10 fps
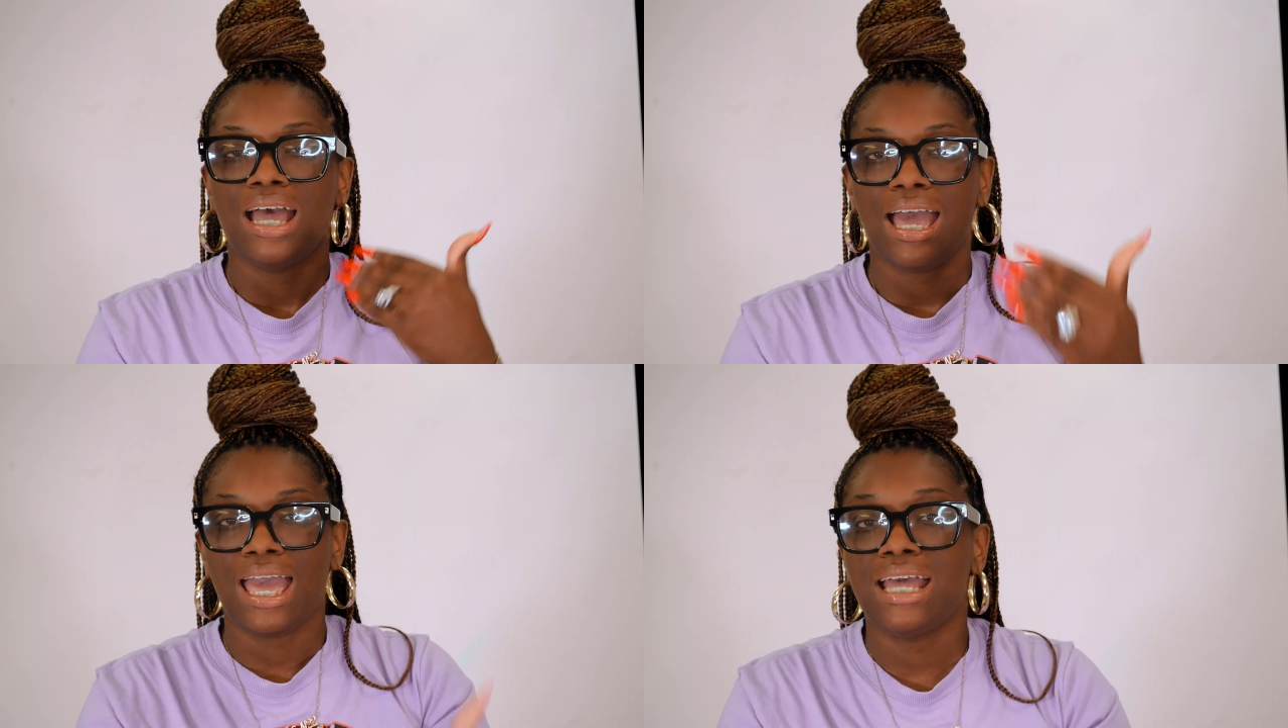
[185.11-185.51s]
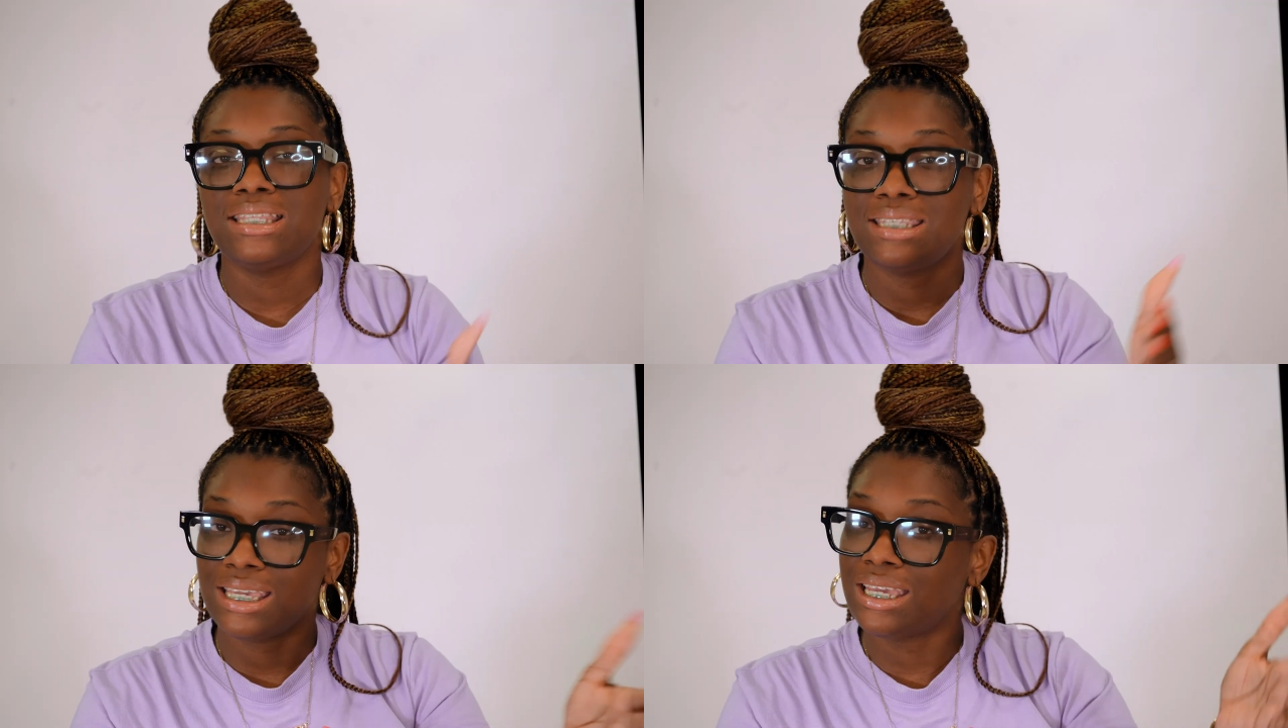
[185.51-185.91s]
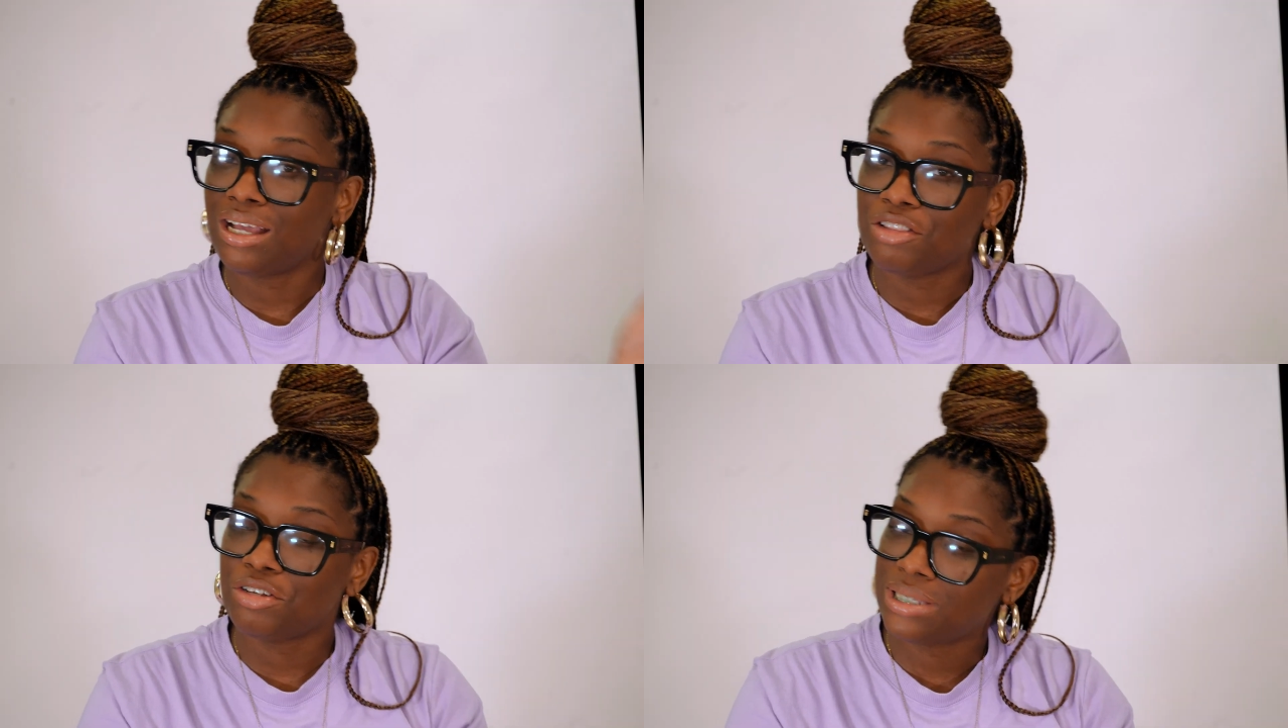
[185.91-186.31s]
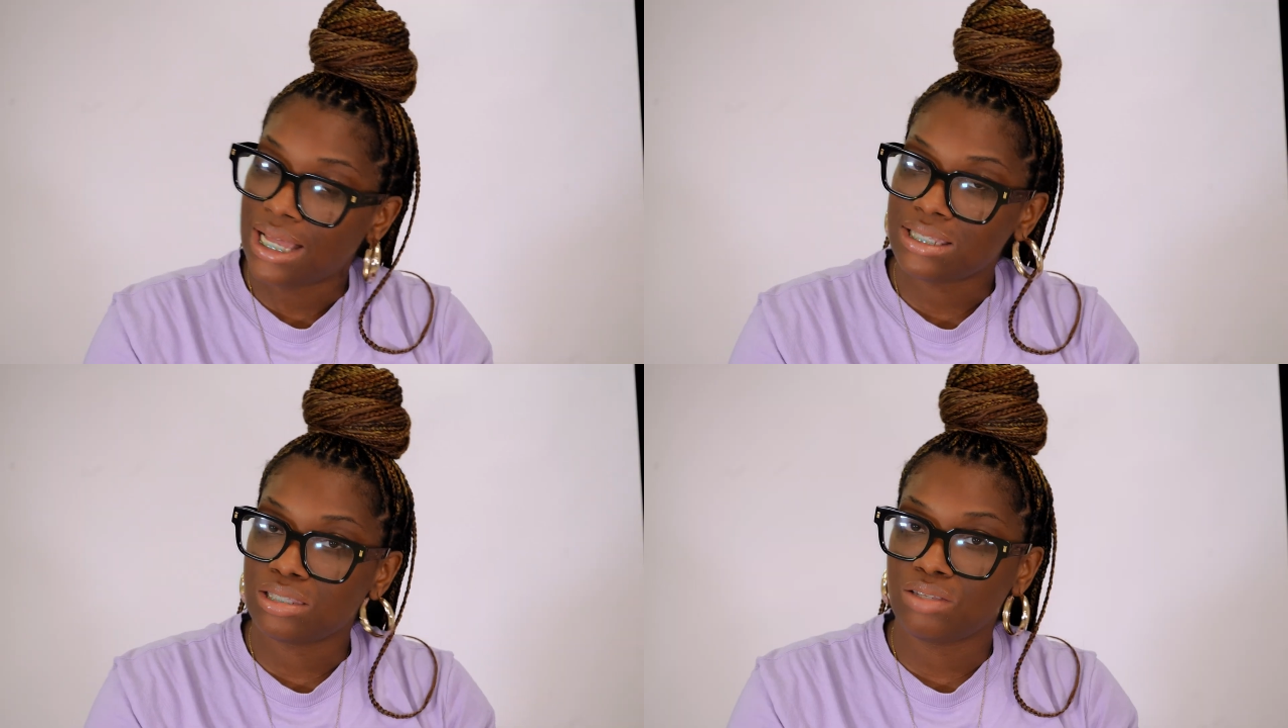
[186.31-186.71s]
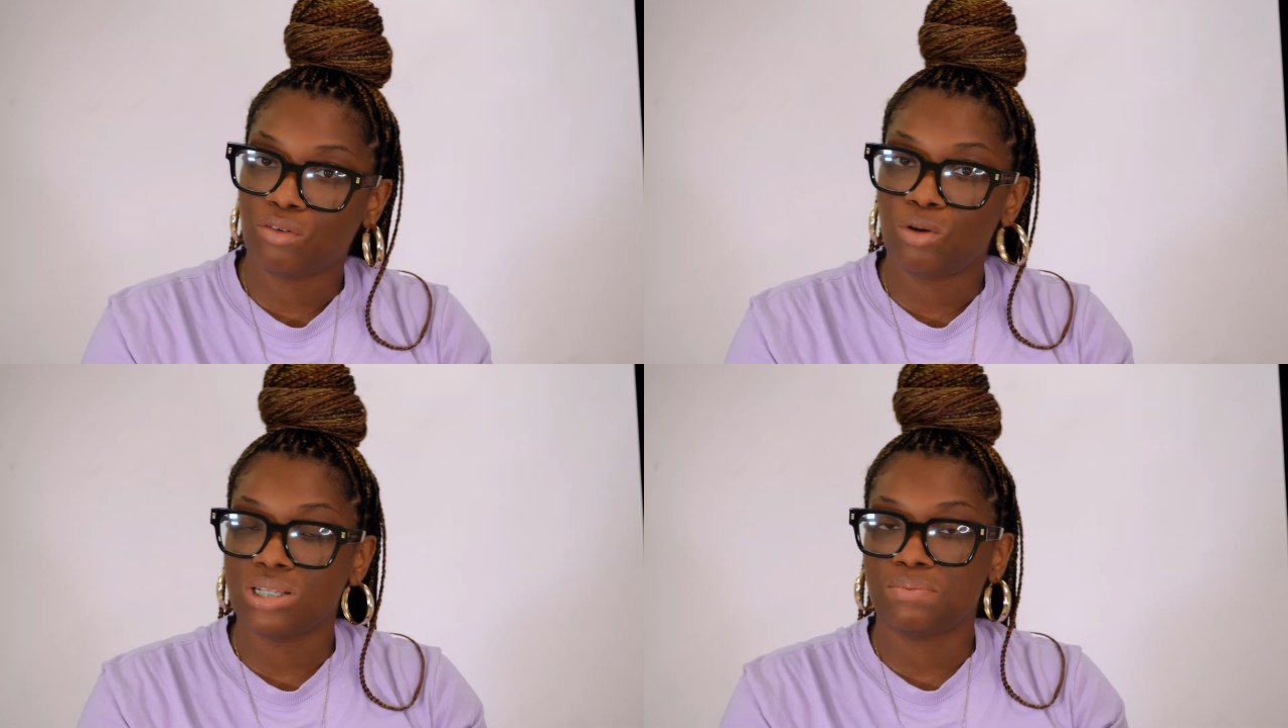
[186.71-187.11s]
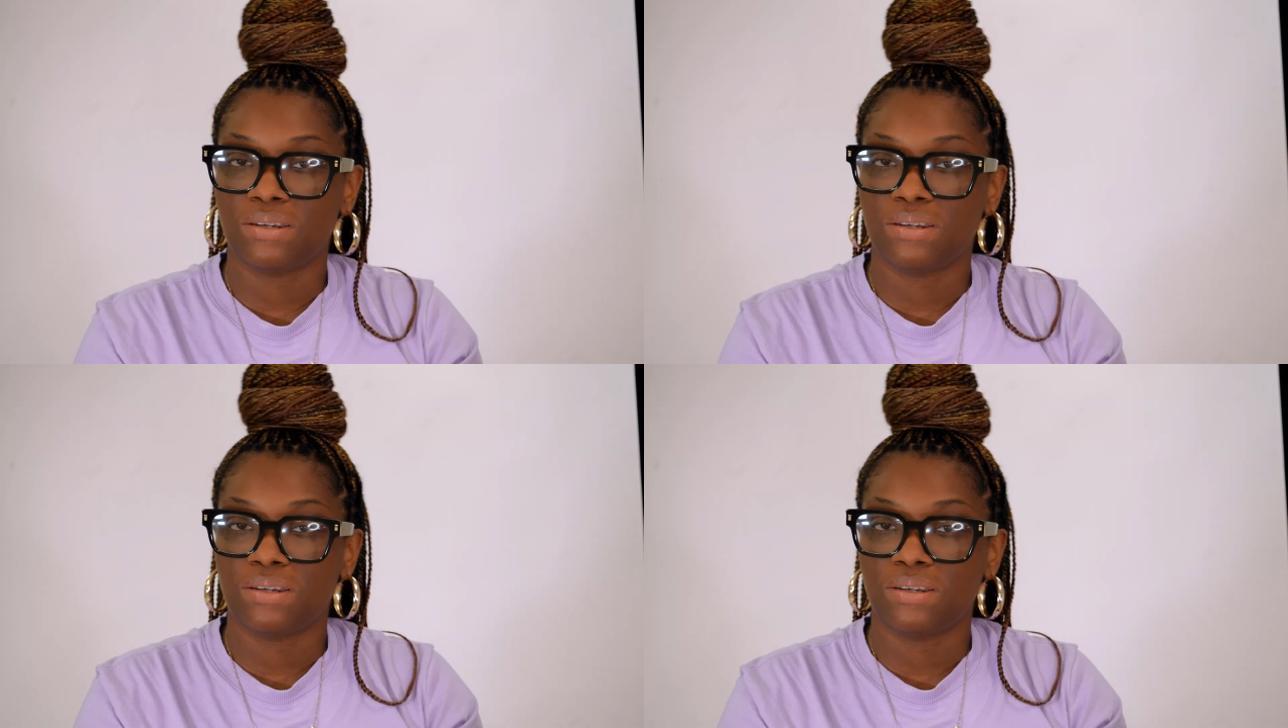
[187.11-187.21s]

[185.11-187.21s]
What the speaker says: I had to get other sizes, of course,